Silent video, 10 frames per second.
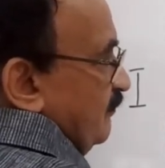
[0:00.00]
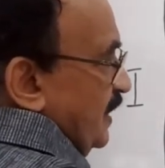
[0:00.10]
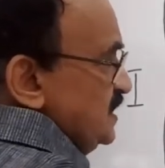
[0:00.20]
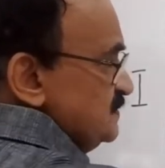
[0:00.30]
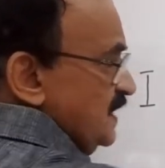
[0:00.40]

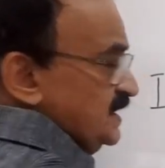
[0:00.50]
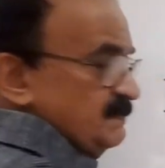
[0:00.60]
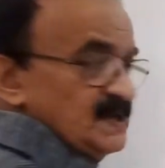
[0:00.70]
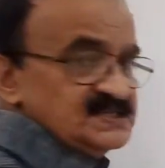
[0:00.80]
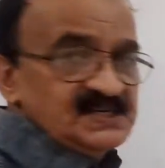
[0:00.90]
What is
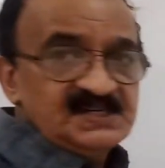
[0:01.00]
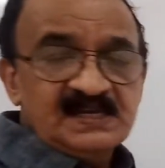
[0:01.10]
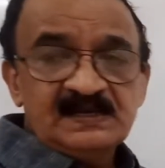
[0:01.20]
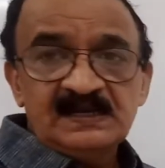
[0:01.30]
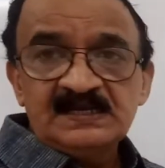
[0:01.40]

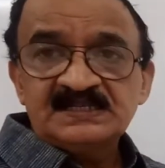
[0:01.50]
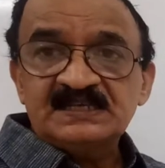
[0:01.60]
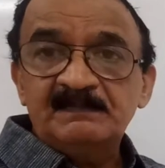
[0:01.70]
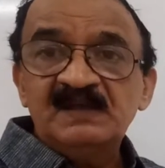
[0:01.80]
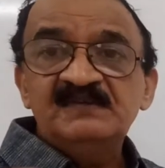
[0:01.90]
multiplicity?
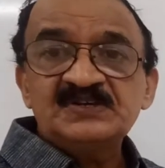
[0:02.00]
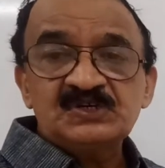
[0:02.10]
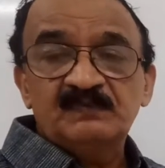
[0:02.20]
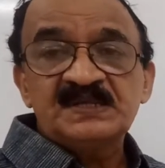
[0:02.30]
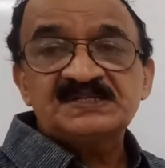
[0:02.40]

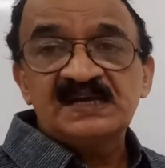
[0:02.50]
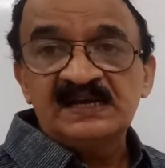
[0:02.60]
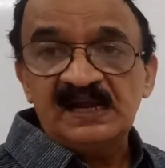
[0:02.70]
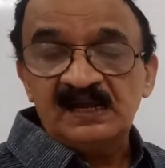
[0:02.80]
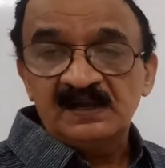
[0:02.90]
Subdivision of the
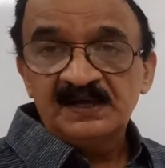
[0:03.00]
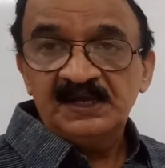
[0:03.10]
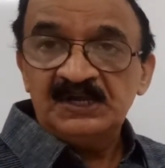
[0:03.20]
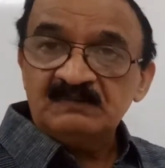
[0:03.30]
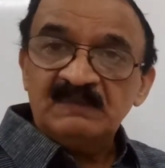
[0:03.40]
signal
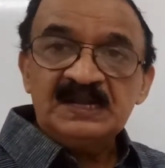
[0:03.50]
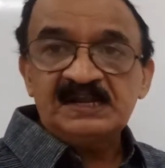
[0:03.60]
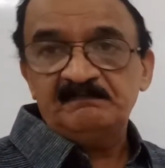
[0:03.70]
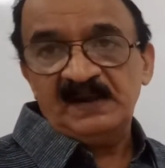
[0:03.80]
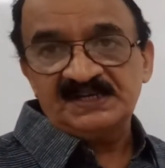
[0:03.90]
into
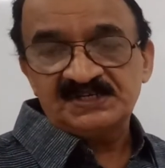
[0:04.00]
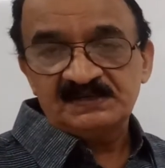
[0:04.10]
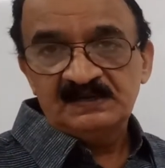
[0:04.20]
multiplet.